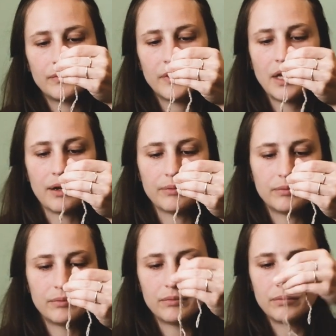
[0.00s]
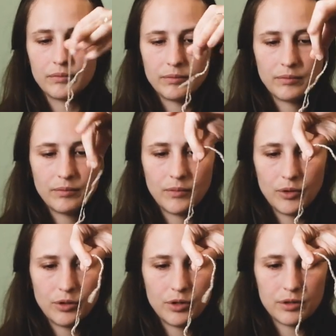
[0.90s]
yeah,
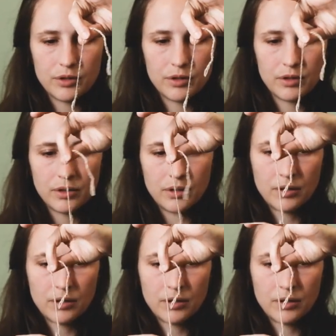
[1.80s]
you just,